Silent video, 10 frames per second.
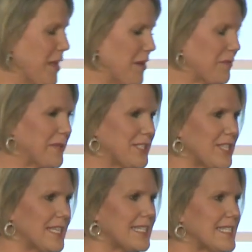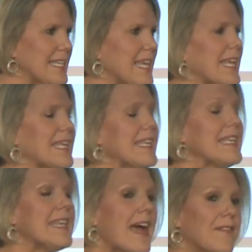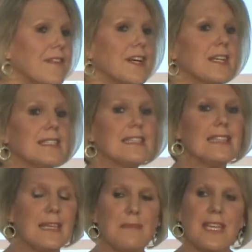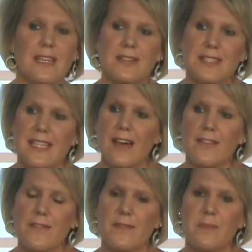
which is never limit yourself